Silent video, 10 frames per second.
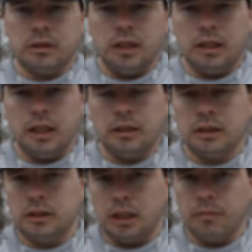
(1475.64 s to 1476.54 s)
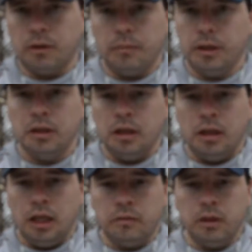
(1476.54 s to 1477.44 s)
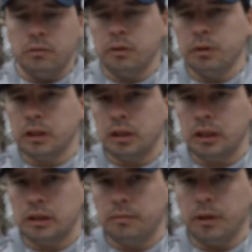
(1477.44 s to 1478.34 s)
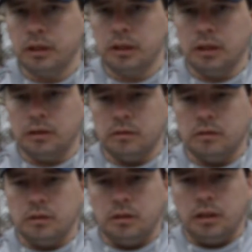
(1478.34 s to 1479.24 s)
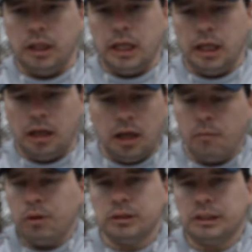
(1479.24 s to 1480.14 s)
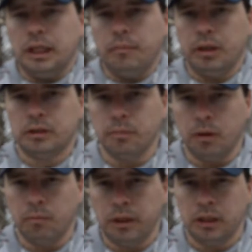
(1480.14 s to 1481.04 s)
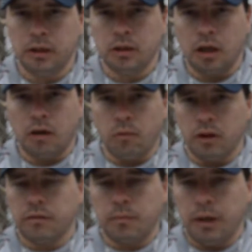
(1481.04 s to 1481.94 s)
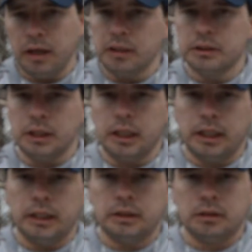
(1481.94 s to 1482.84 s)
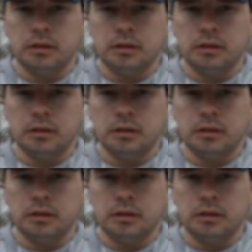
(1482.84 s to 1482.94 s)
I care not to talk about it. I mean, it would have been good, but, you know, I must say, I mean, it's about meeting one of her parents, and